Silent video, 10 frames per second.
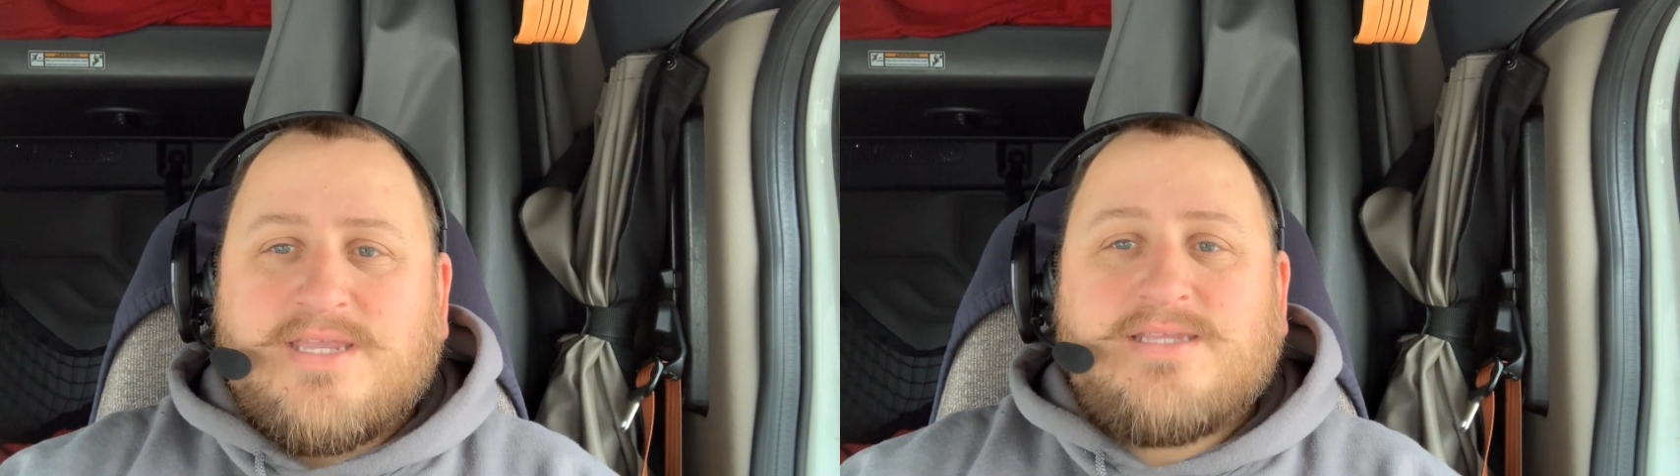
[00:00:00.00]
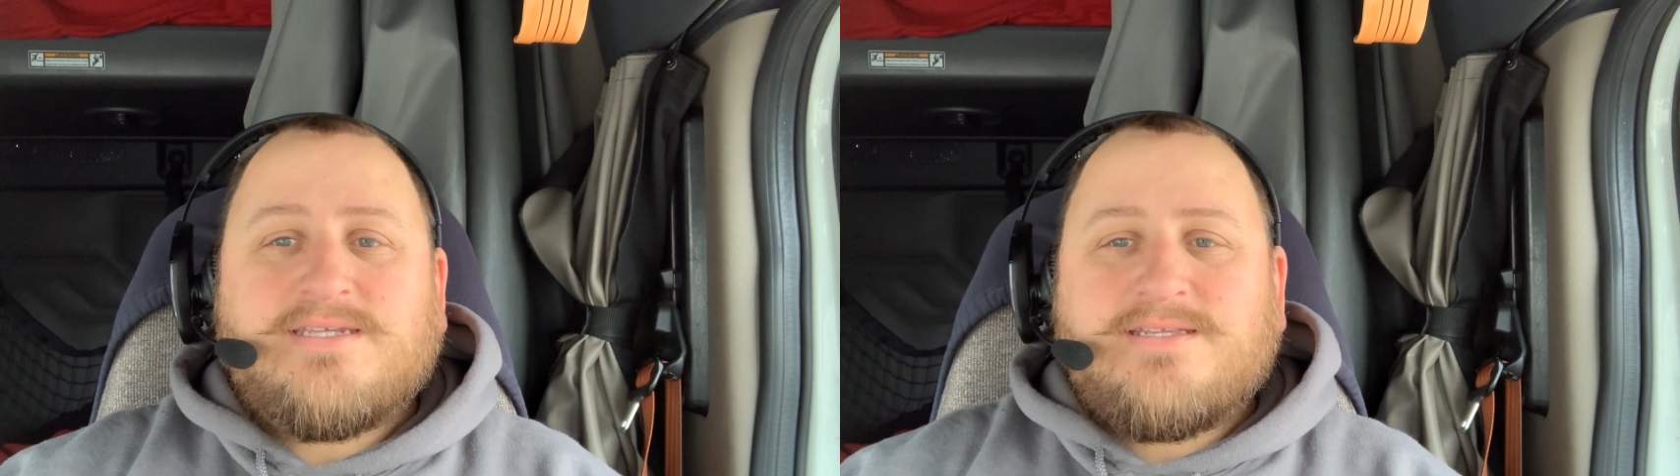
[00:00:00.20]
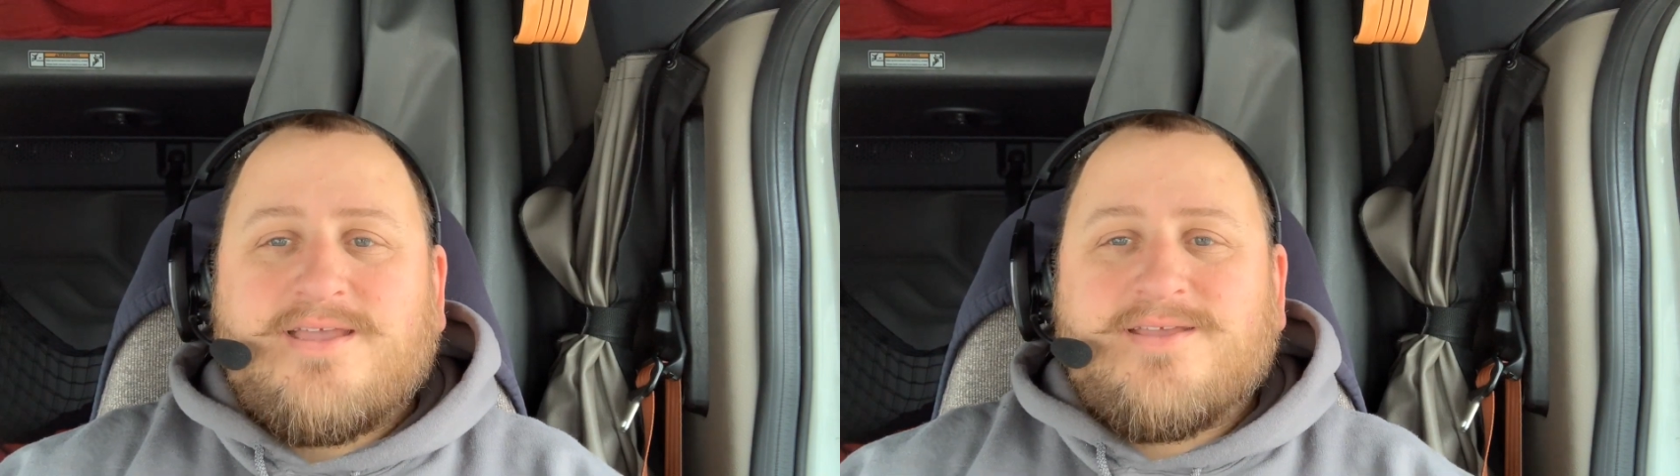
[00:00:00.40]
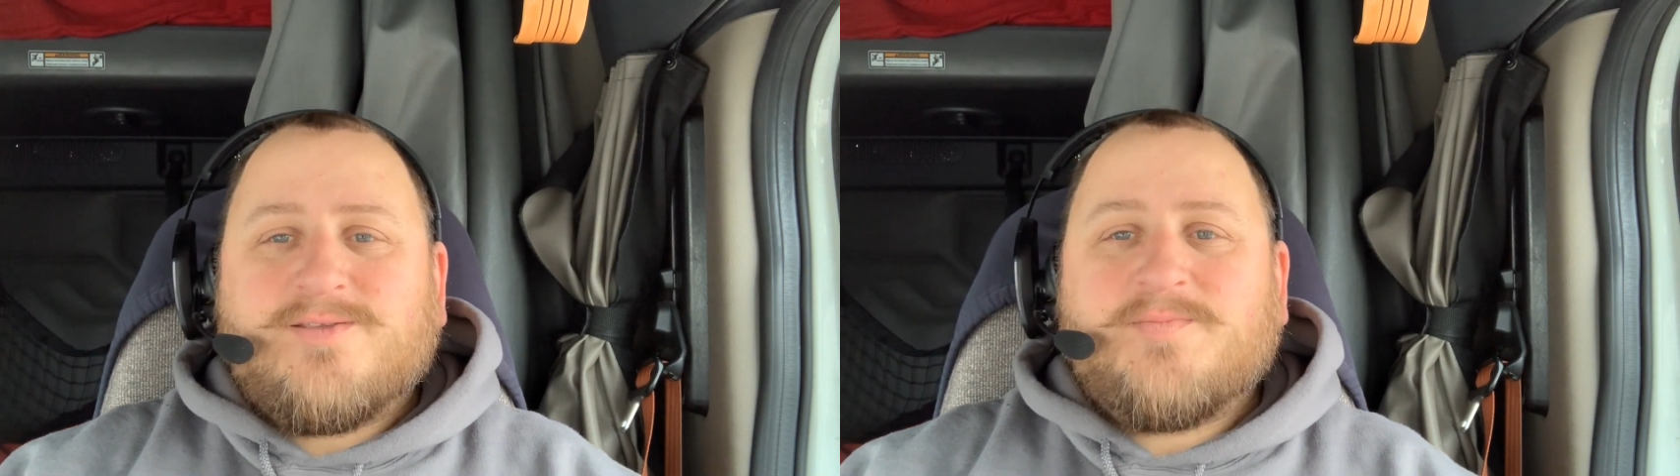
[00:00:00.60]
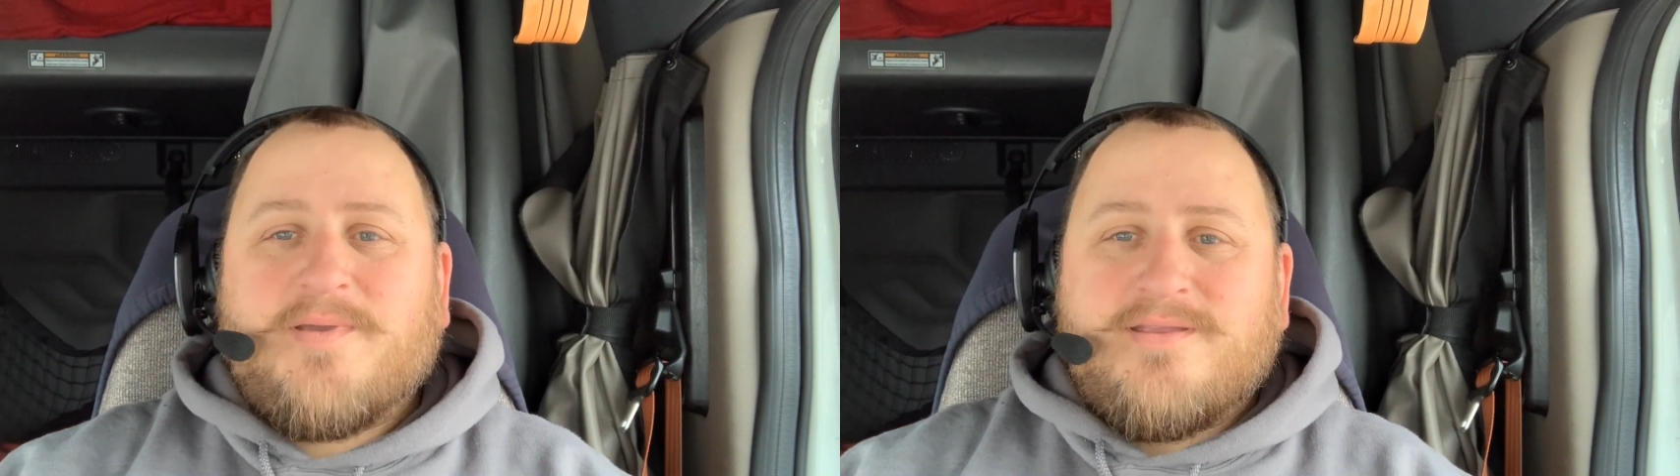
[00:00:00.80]
Yes, he
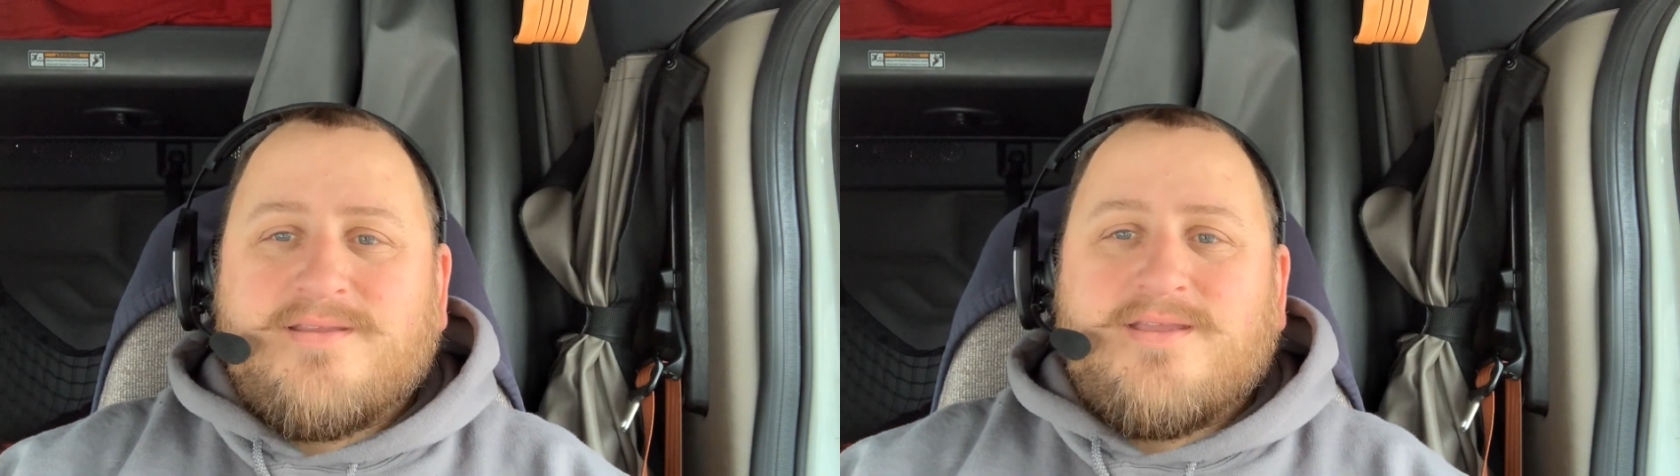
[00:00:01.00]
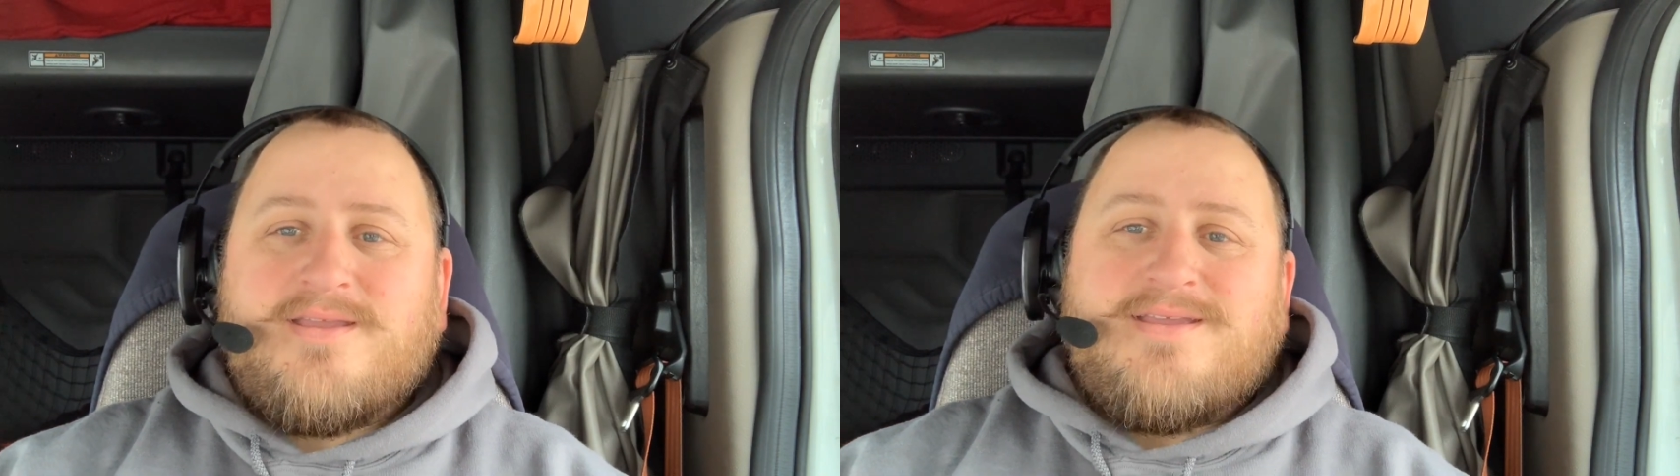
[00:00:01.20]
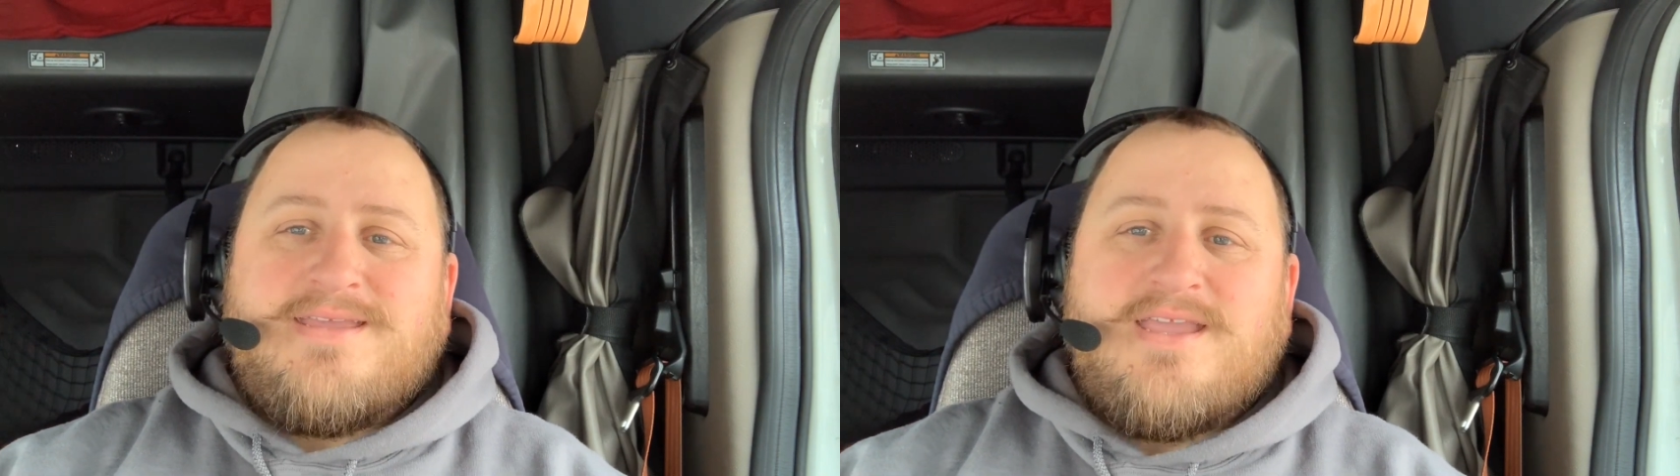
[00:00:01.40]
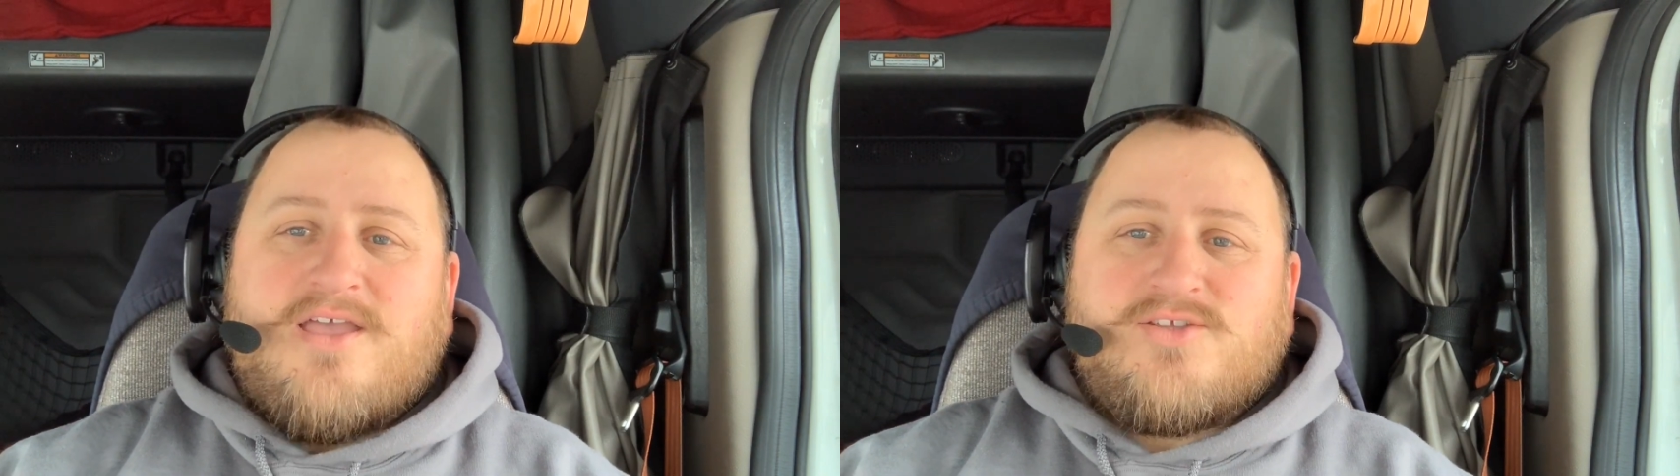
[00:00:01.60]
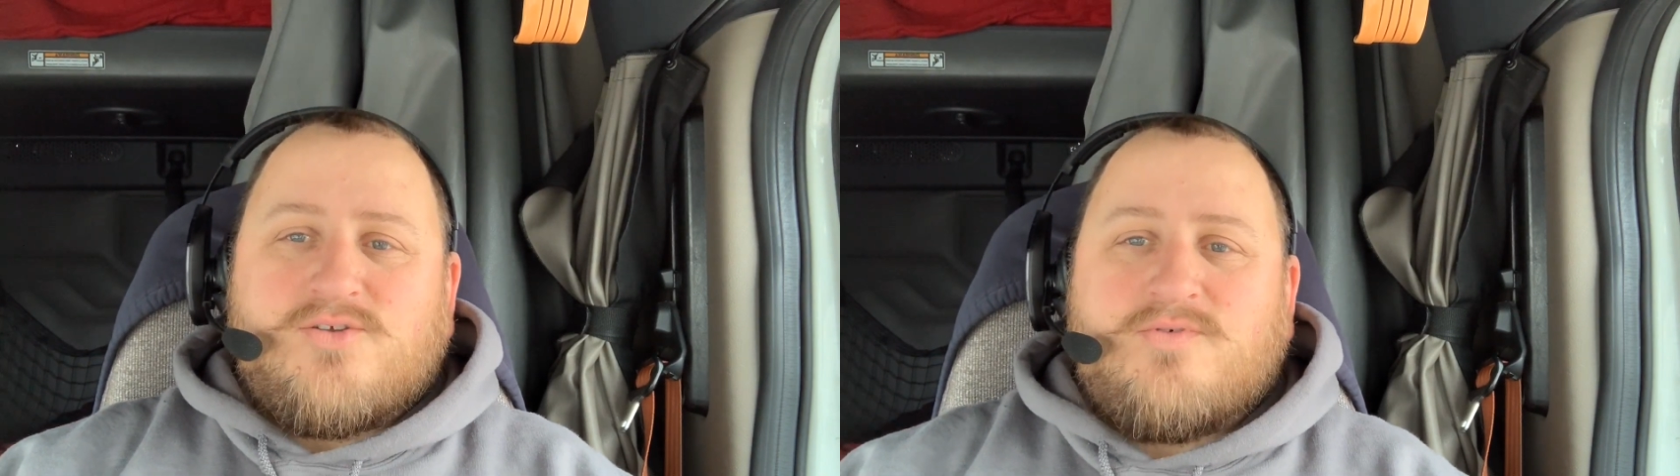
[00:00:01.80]
does, but he also